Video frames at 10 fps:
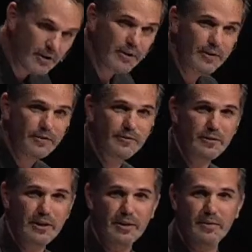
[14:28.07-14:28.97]

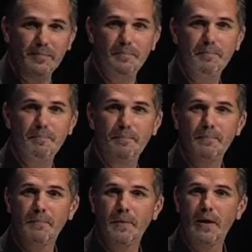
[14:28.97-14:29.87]
seen.
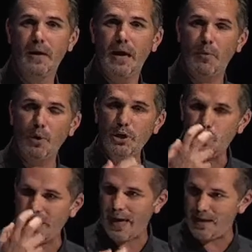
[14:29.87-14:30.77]
And when you
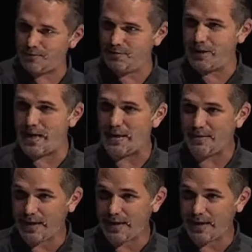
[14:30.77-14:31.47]
can't see anything